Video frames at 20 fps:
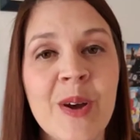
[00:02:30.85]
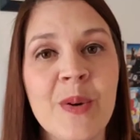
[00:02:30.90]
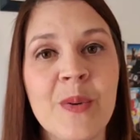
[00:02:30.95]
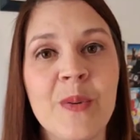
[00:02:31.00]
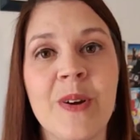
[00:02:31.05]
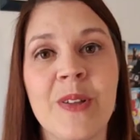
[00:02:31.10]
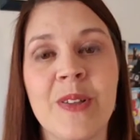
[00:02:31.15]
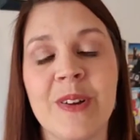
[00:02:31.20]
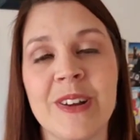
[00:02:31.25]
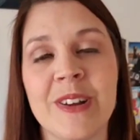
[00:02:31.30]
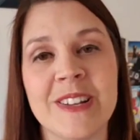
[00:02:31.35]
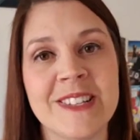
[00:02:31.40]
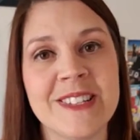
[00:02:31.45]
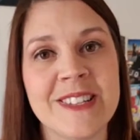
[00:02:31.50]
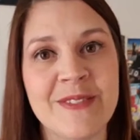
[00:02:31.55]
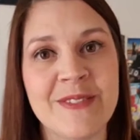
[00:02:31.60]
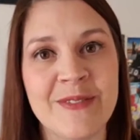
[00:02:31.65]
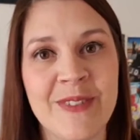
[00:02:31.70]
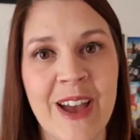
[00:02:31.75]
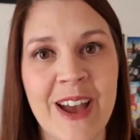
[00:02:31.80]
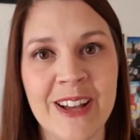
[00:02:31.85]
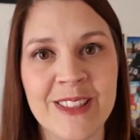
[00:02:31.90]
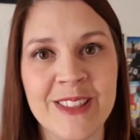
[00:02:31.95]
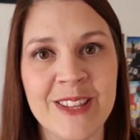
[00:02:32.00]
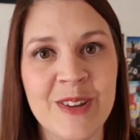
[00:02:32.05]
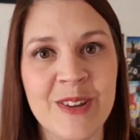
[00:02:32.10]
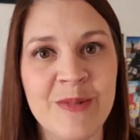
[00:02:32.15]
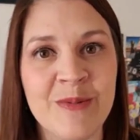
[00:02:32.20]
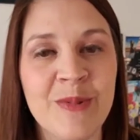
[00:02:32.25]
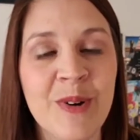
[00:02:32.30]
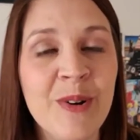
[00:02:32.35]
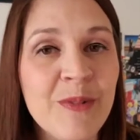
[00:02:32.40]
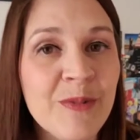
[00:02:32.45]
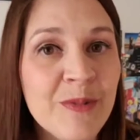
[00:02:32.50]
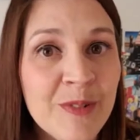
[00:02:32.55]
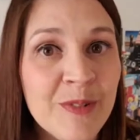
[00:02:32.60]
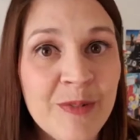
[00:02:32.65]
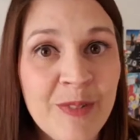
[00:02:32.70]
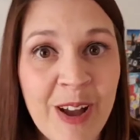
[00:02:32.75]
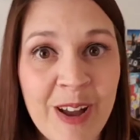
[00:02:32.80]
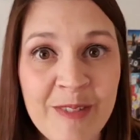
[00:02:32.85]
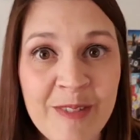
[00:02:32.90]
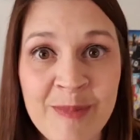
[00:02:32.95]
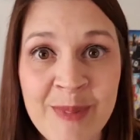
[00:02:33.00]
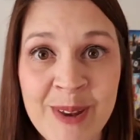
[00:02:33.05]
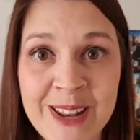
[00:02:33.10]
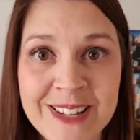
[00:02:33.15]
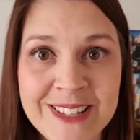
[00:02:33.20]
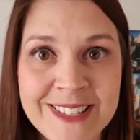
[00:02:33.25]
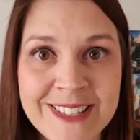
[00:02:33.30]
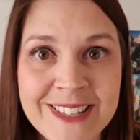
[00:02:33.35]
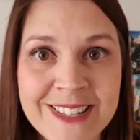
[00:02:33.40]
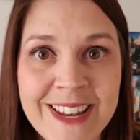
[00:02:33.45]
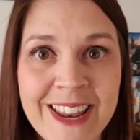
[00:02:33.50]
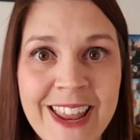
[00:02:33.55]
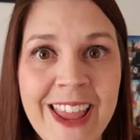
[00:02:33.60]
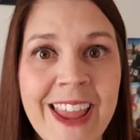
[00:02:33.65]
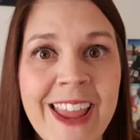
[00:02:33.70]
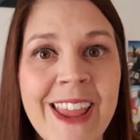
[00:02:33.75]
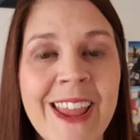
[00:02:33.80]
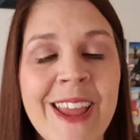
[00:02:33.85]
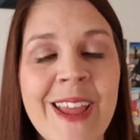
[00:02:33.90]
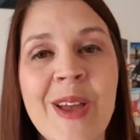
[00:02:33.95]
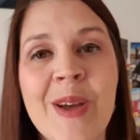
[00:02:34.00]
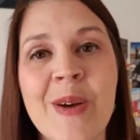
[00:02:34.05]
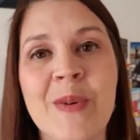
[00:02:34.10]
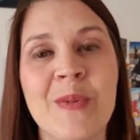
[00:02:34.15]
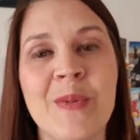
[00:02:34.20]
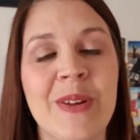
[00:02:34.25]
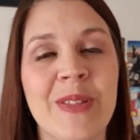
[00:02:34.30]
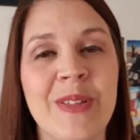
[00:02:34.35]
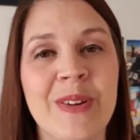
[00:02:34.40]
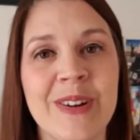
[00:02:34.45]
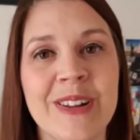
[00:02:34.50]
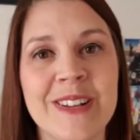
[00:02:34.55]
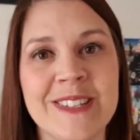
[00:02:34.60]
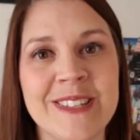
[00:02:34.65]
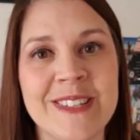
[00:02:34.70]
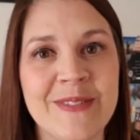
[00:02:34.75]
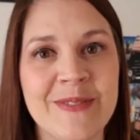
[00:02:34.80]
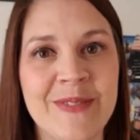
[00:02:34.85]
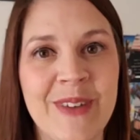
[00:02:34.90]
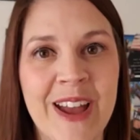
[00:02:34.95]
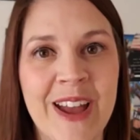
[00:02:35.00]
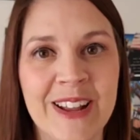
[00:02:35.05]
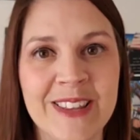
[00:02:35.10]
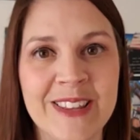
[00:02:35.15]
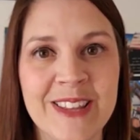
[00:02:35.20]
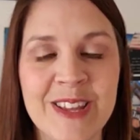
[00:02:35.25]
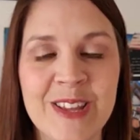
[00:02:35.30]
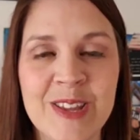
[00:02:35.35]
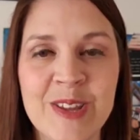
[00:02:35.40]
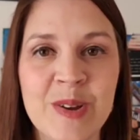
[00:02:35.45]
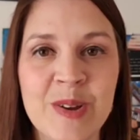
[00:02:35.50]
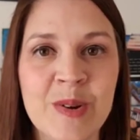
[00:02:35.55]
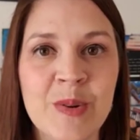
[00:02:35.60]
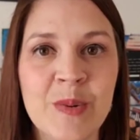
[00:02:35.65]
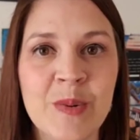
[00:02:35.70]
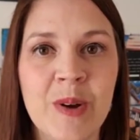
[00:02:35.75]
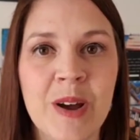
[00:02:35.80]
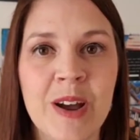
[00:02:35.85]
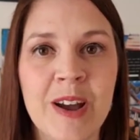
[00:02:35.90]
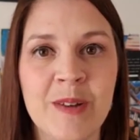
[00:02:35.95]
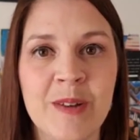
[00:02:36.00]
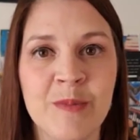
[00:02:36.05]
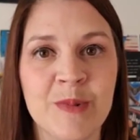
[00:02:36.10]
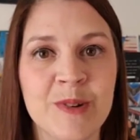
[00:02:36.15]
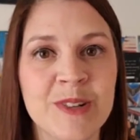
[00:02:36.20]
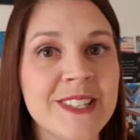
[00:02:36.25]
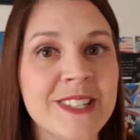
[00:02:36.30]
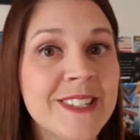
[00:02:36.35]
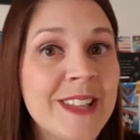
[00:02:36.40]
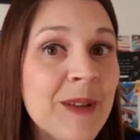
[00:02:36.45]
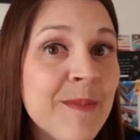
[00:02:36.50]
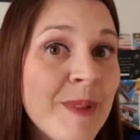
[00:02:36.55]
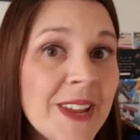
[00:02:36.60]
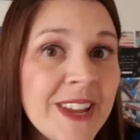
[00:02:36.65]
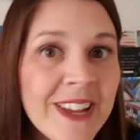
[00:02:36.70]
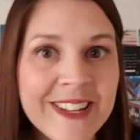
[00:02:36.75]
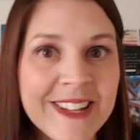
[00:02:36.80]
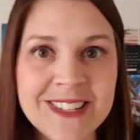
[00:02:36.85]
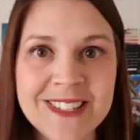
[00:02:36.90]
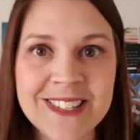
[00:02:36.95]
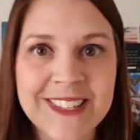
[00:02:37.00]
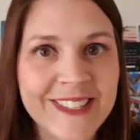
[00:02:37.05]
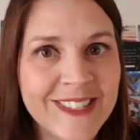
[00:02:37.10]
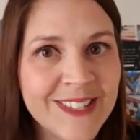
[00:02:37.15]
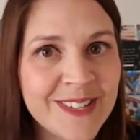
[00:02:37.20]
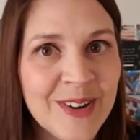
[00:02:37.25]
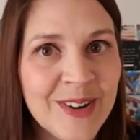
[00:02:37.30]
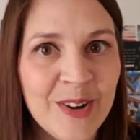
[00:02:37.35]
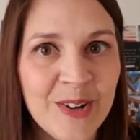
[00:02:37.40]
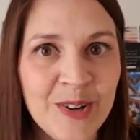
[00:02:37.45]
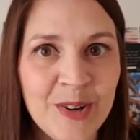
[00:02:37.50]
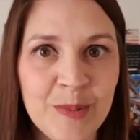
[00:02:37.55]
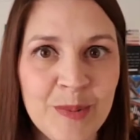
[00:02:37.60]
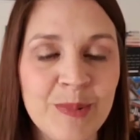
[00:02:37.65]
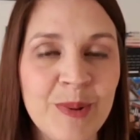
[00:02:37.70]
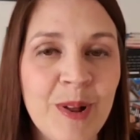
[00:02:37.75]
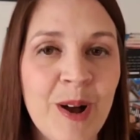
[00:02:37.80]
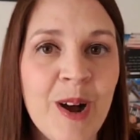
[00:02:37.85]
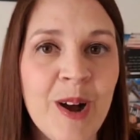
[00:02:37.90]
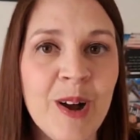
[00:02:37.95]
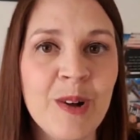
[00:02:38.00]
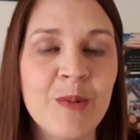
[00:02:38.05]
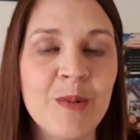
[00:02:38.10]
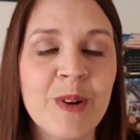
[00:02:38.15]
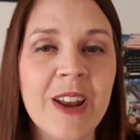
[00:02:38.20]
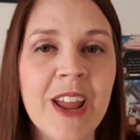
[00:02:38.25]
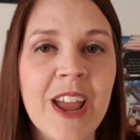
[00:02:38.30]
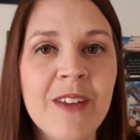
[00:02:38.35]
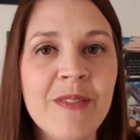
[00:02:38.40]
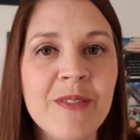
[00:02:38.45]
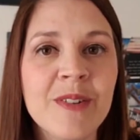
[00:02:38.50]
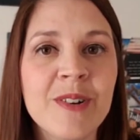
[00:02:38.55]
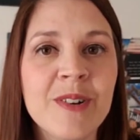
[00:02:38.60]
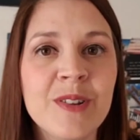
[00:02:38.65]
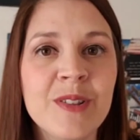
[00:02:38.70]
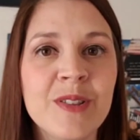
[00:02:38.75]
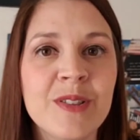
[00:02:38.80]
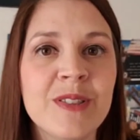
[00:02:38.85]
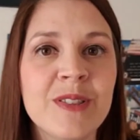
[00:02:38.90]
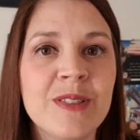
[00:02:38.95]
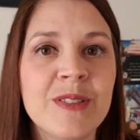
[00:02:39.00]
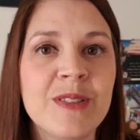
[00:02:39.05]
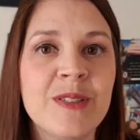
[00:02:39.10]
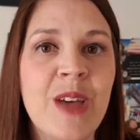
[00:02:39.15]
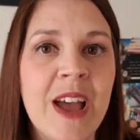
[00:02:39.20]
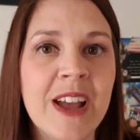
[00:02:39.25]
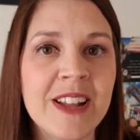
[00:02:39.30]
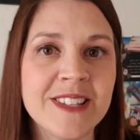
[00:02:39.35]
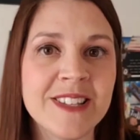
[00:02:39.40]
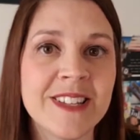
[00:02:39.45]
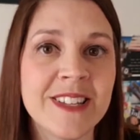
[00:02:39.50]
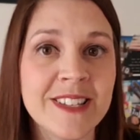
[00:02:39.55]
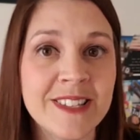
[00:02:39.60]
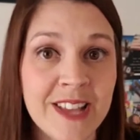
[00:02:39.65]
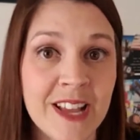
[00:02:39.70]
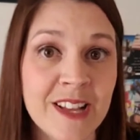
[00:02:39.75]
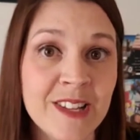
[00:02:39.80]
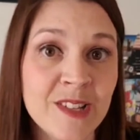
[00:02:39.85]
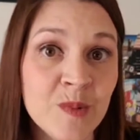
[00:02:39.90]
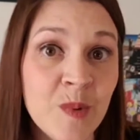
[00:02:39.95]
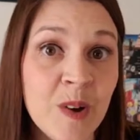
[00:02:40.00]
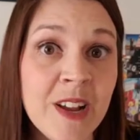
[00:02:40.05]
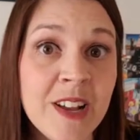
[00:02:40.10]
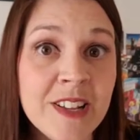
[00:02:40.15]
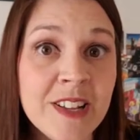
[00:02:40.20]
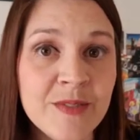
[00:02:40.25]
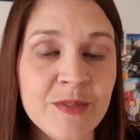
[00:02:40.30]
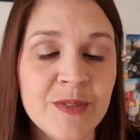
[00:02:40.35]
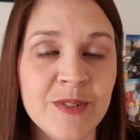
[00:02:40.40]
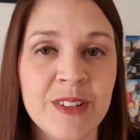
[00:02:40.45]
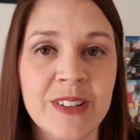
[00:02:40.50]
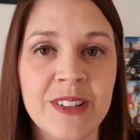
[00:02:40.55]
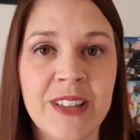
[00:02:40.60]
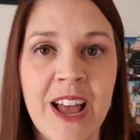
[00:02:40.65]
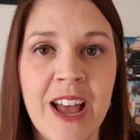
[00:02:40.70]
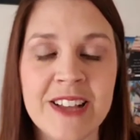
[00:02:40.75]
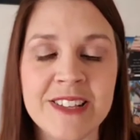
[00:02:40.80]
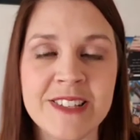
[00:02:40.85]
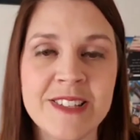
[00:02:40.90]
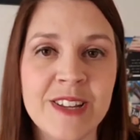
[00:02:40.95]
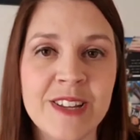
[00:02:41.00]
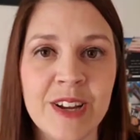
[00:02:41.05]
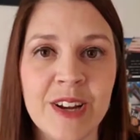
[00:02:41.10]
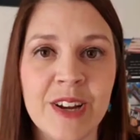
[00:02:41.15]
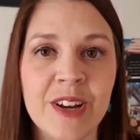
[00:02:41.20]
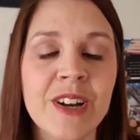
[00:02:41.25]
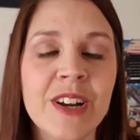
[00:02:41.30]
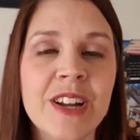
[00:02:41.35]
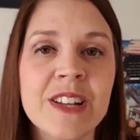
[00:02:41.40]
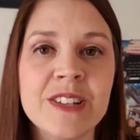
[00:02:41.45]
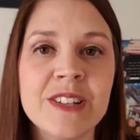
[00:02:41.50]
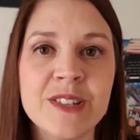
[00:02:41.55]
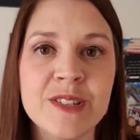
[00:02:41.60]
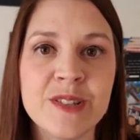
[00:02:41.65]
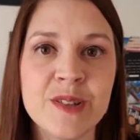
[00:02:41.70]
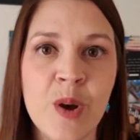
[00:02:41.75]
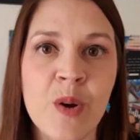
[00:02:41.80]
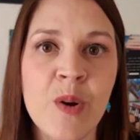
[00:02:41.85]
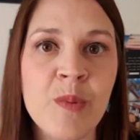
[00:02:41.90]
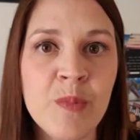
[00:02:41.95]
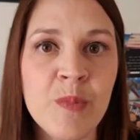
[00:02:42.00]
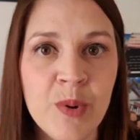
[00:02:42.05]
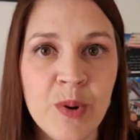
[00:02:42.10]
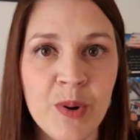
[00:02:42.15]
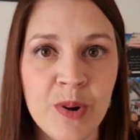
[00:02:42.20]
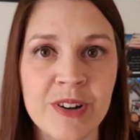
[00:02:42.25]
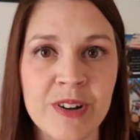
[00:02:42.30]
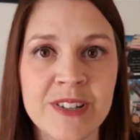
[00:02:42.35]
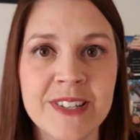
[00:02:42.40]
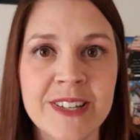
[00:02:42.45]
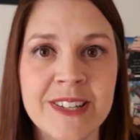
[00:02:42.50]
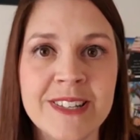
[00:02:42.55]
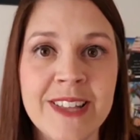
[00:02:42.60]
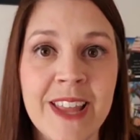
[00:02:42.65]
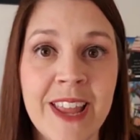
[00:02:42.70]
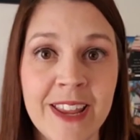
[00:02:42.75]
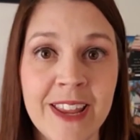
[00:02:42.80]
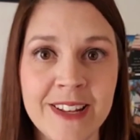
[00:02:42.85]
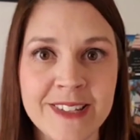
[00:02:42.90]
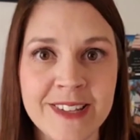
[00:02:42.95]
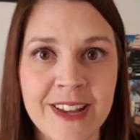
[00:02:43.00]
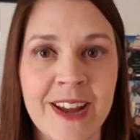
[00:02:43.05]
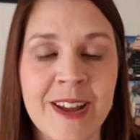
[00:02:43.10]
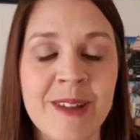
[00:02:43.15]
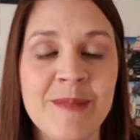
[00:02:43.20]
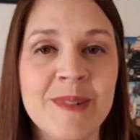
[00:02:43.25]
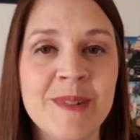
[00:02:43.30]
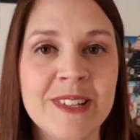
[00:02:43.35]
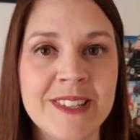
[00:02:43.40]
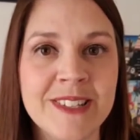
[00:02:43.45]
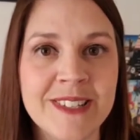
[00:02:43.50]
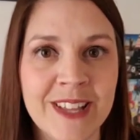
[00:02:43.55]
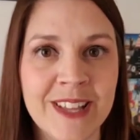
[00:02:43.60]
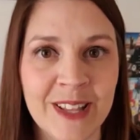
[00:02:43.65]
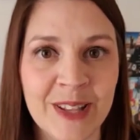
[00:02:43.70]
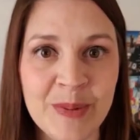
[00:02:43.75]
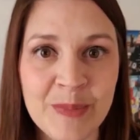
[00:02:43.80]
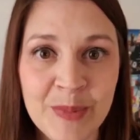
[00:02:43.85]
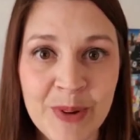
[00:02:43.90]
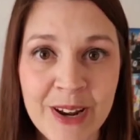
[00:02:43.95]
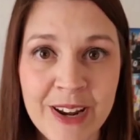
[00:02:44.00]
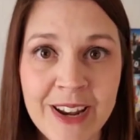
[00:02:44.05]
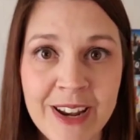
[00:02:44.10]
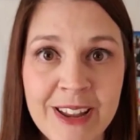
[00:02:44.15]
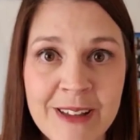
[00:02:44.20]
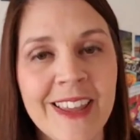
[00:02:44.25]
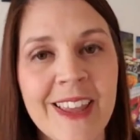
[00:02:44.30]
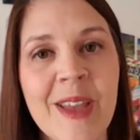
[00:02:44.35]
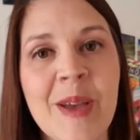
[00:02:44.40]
whether it's the fact that you wrote for 5 minutes today, whether it's the fact that you were semi-consistent on your blog, whatever that success was for the last year, it's so important to take time to celebrate it.